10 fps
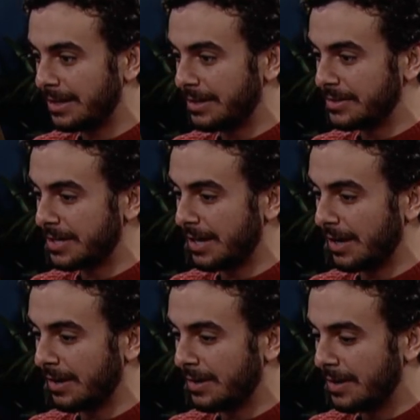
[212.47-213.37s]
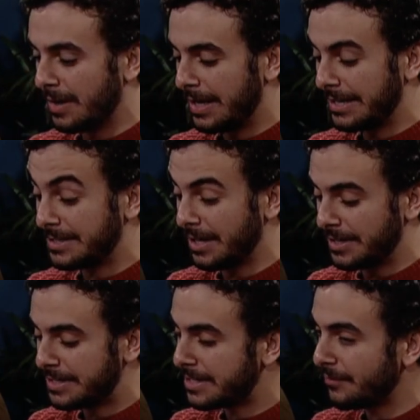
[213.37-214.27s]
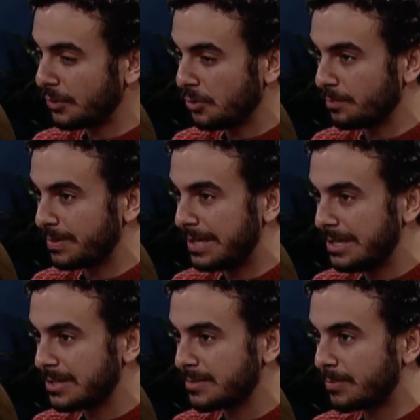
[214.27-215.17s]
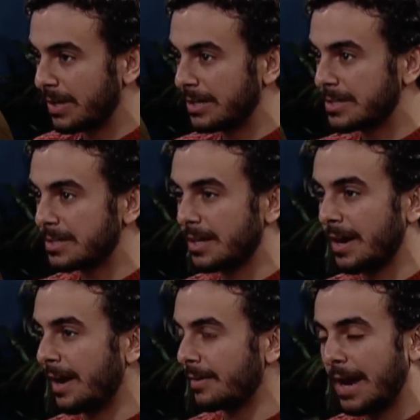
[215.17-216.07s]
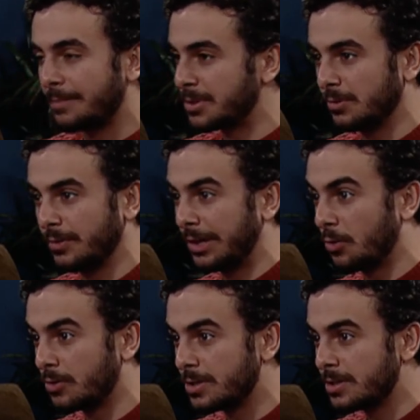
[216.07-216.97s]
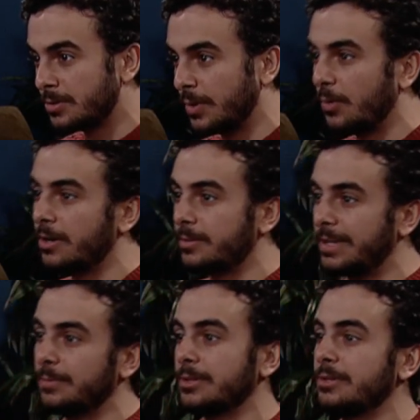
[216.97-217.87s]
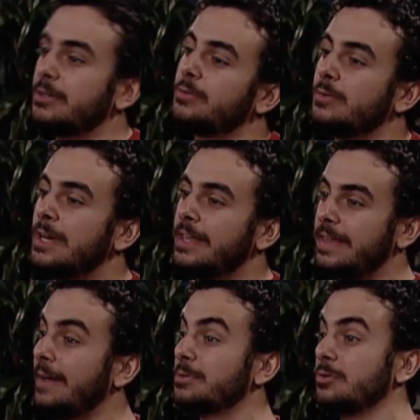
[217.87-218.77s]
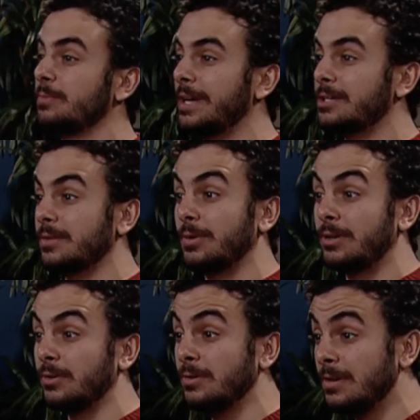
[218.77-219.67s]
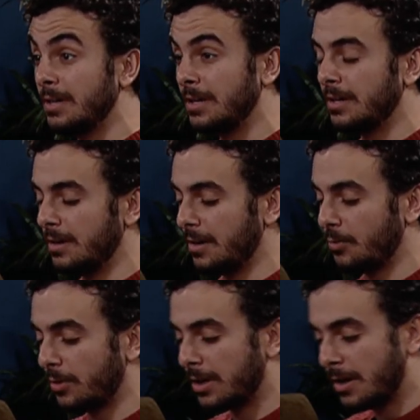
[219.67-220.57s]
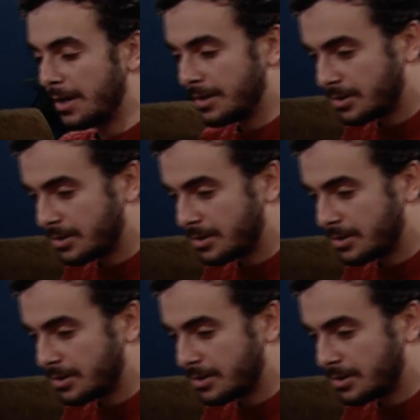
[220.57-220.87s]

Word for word: It is. Uh, it's a difficult piece, but it's absolutely gorgeous, so we wanted to be able to do the absolute best that we could uh, working on it.